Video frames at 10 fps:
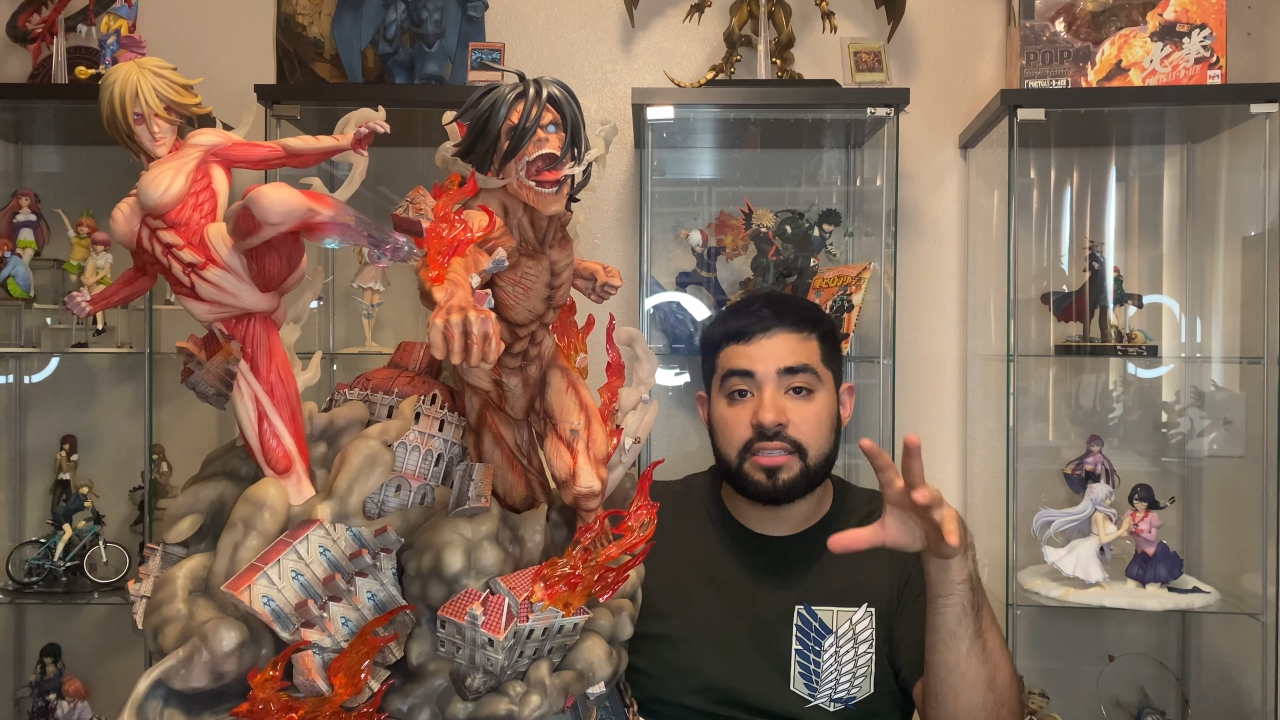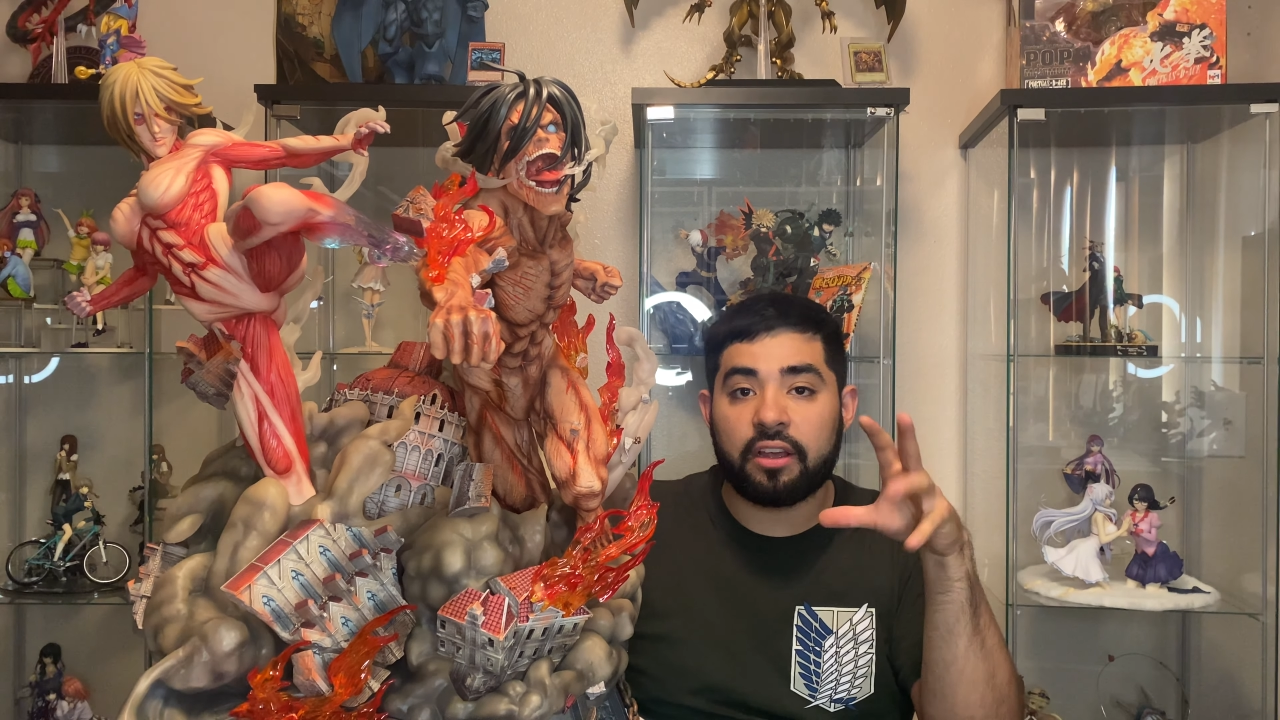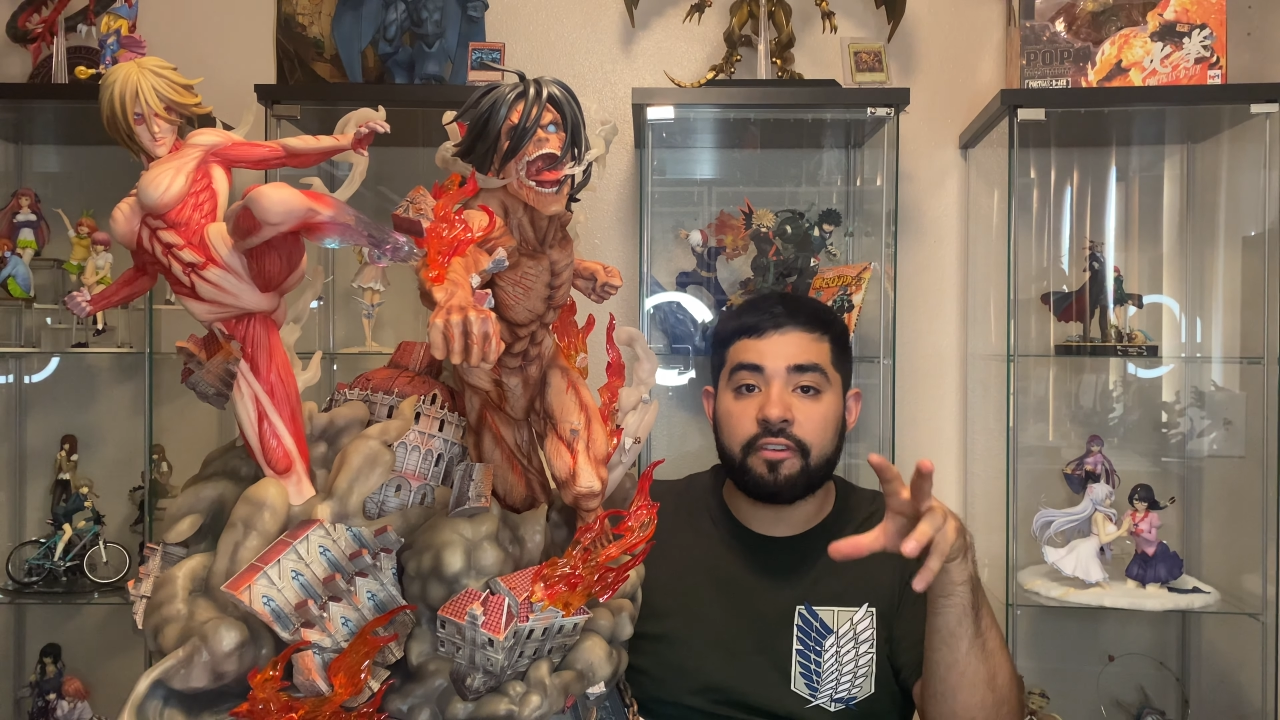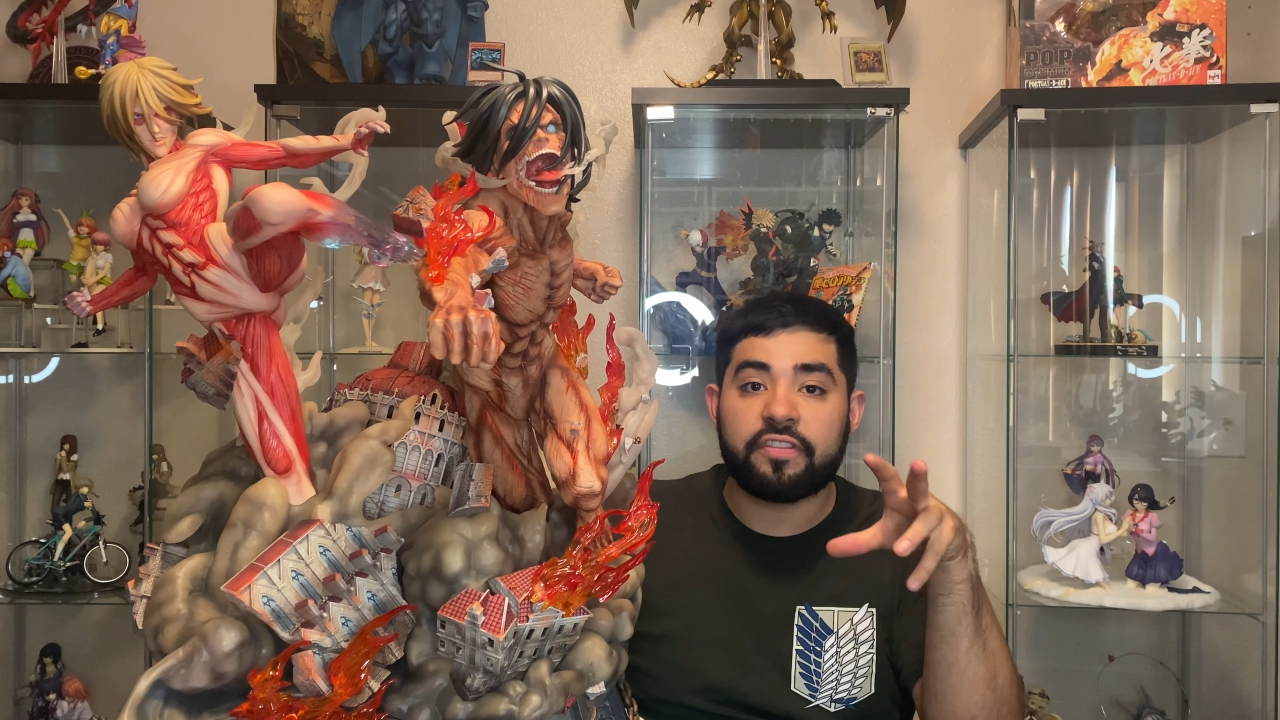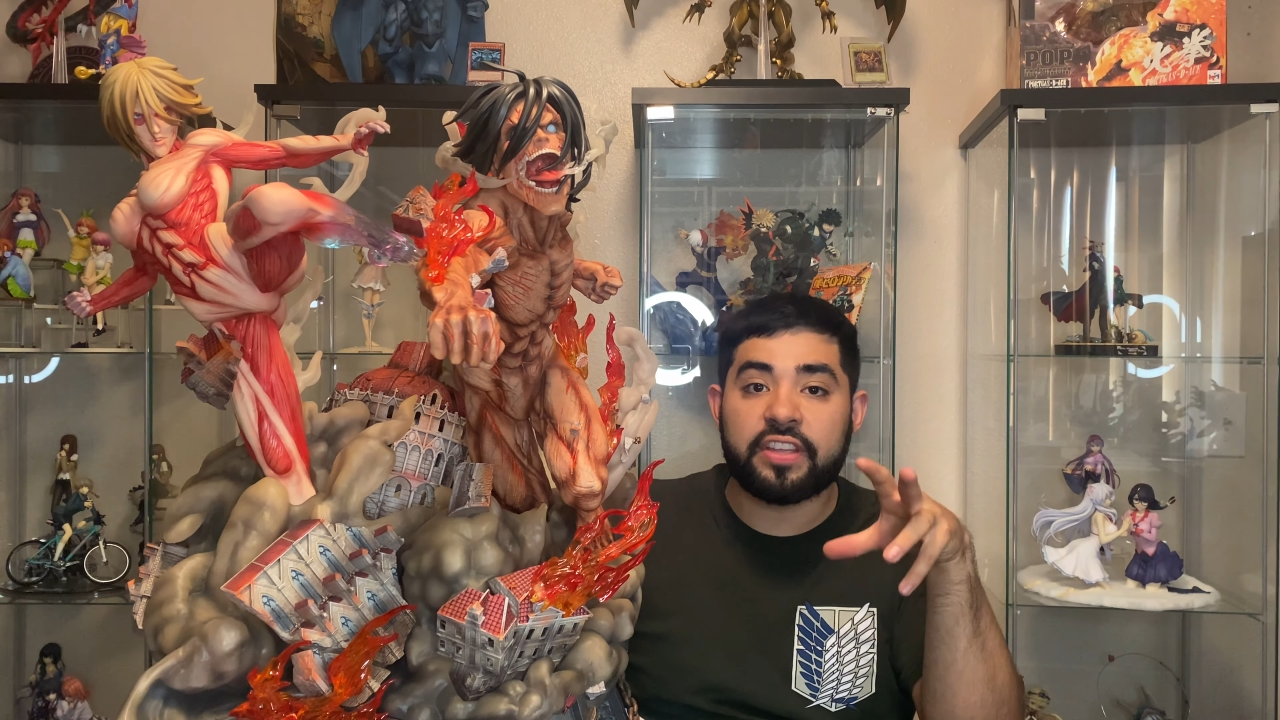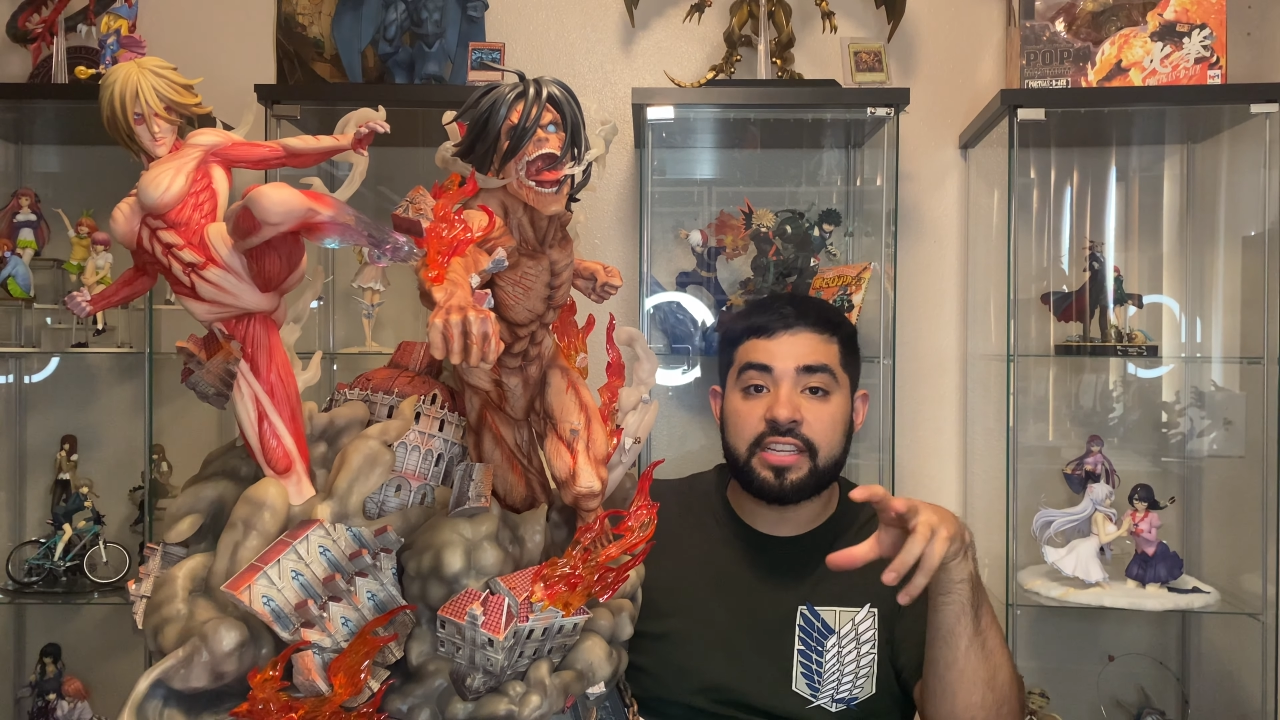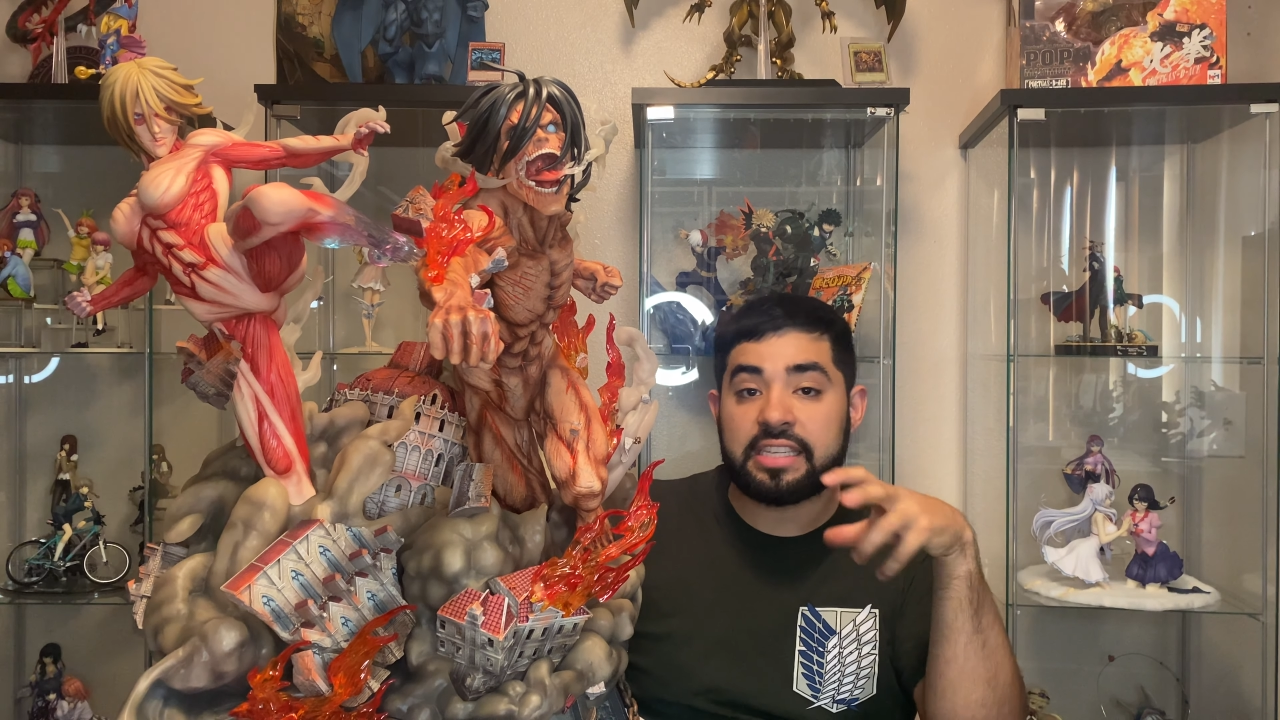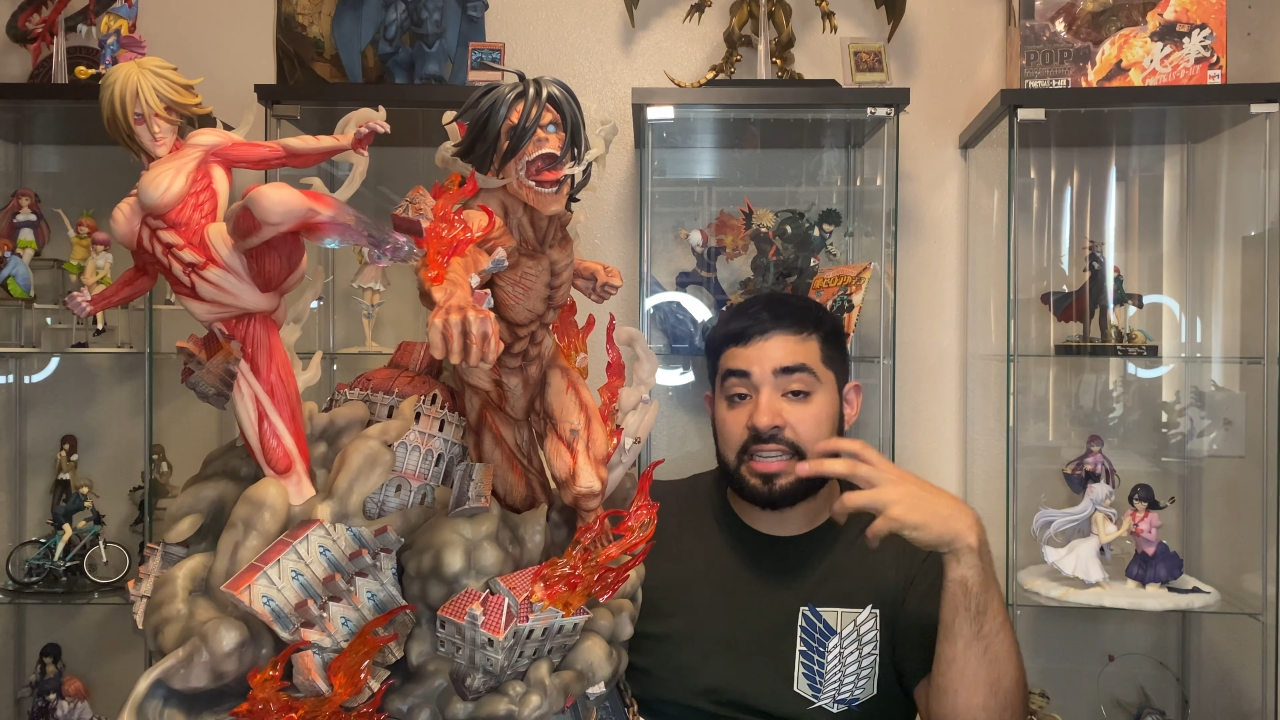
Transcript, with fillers: of this